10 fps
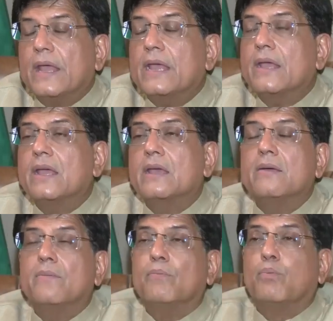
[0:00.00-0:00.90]

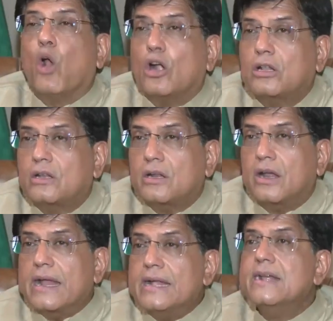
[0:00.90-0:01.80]
he brought
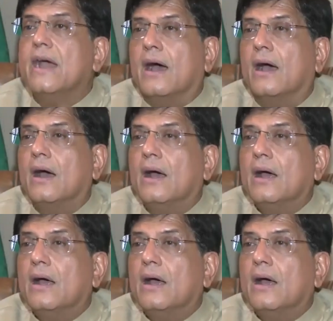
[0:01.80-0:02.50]
India